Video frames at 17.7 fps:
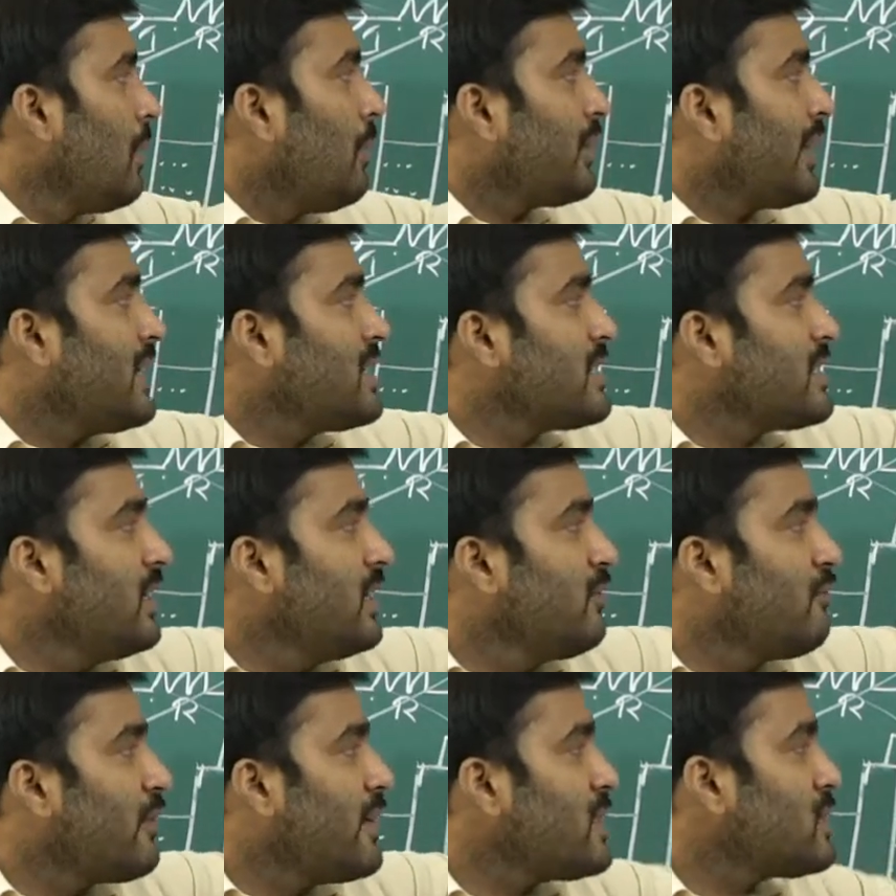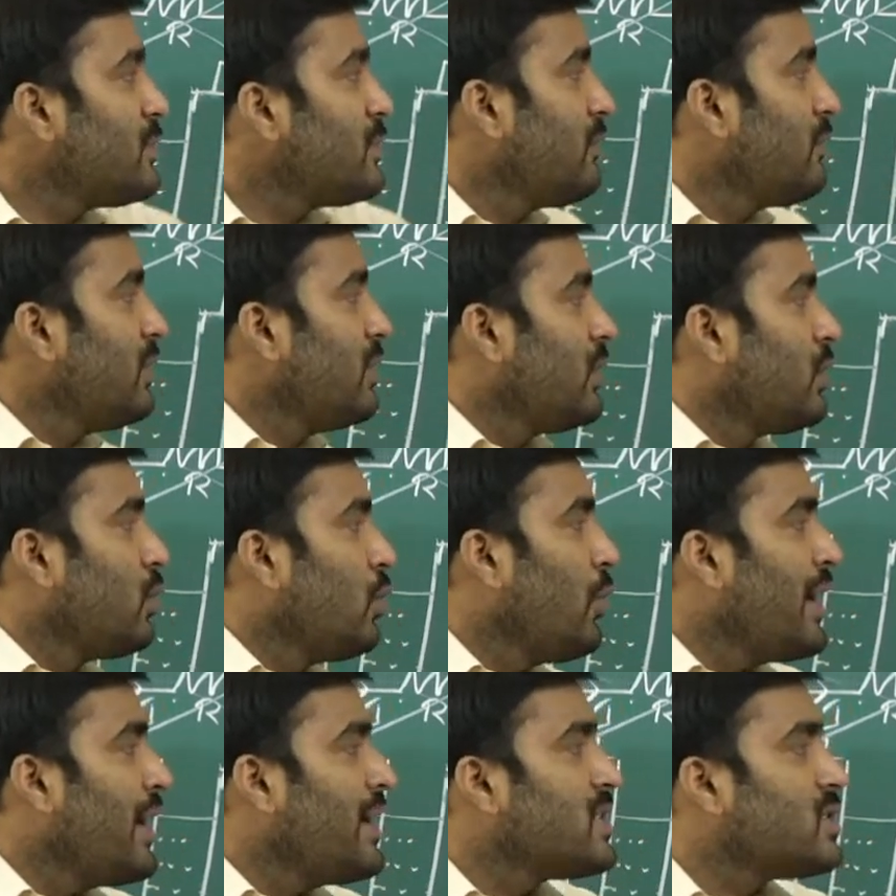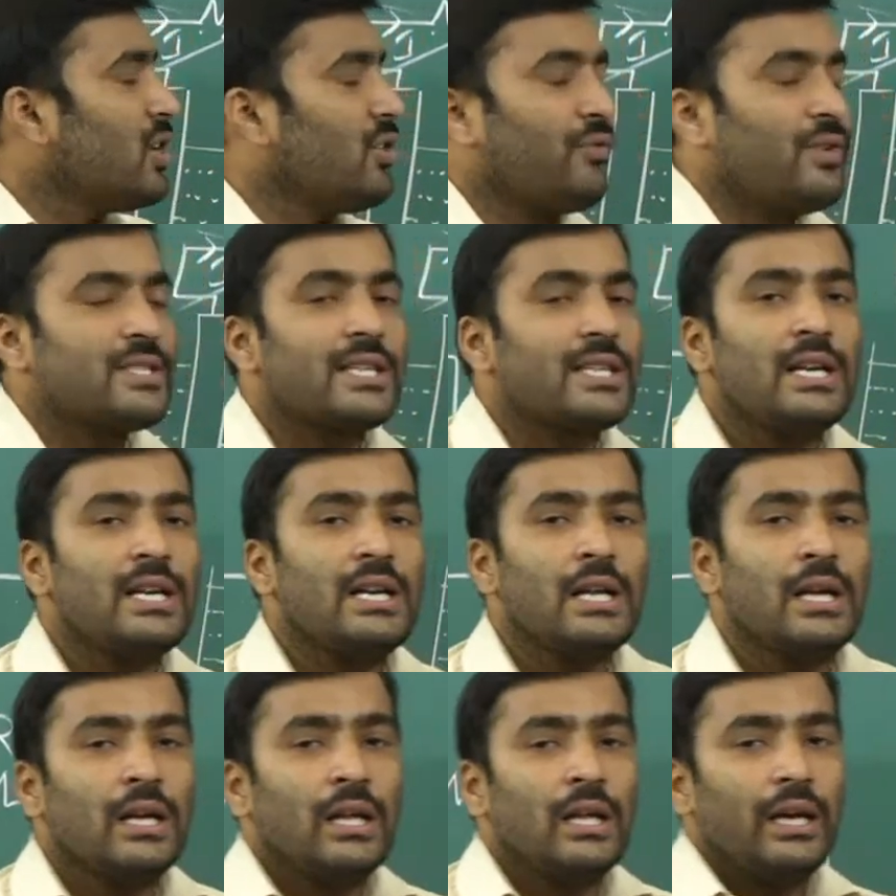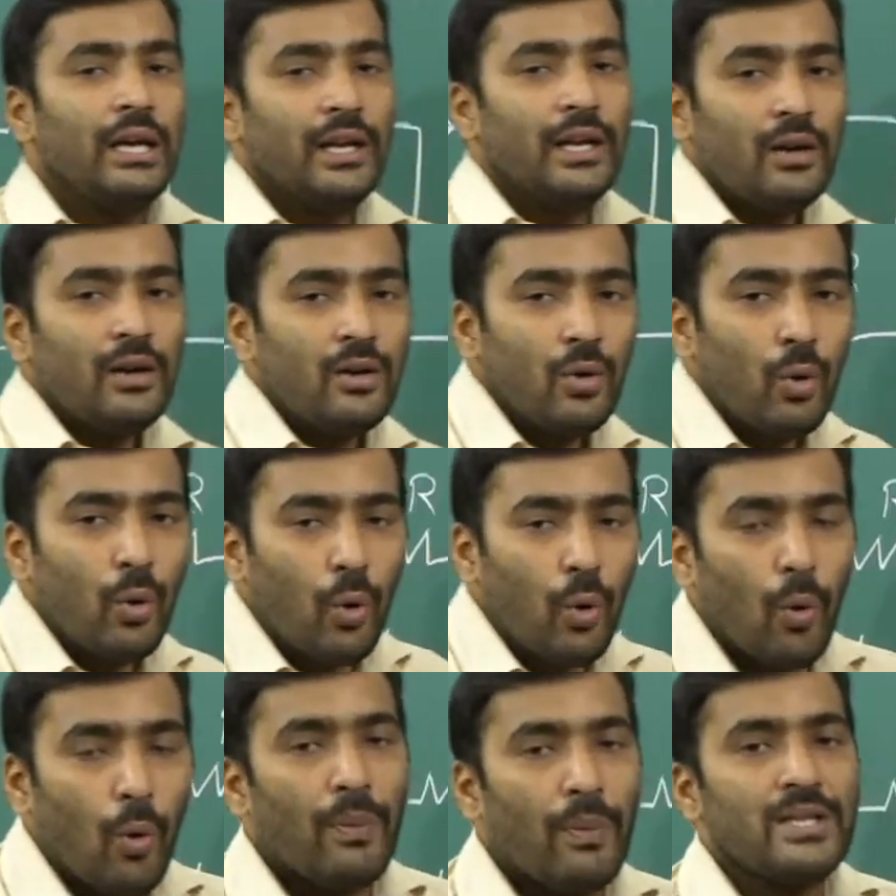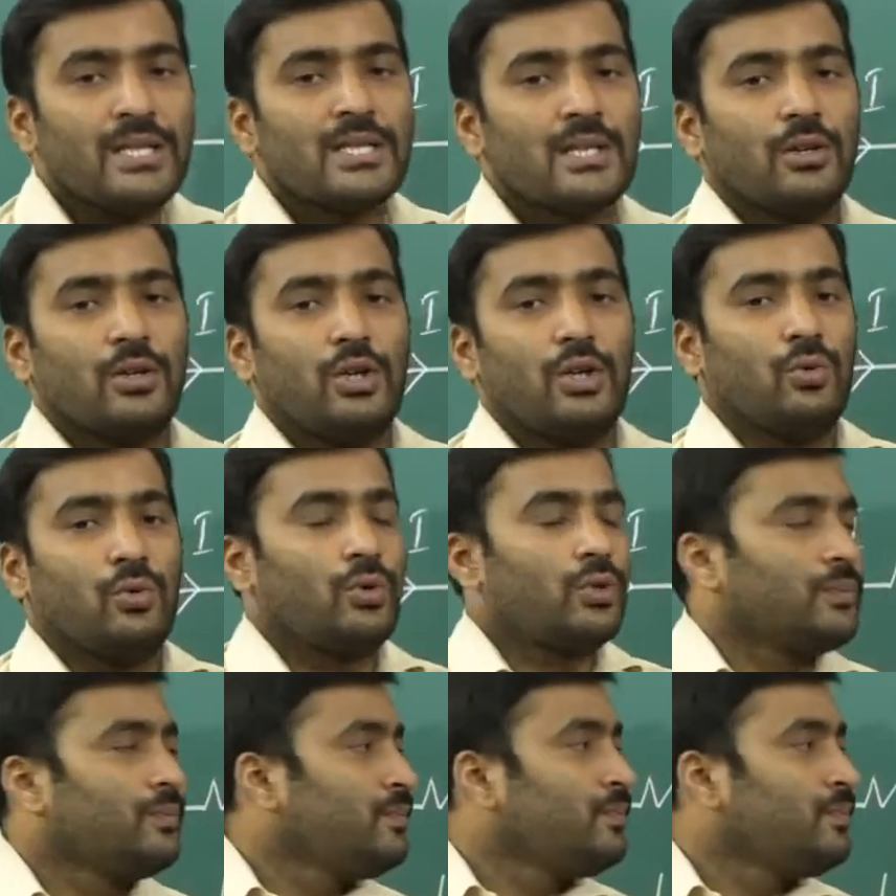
potential difference between the two ends of a cell in an open circuit.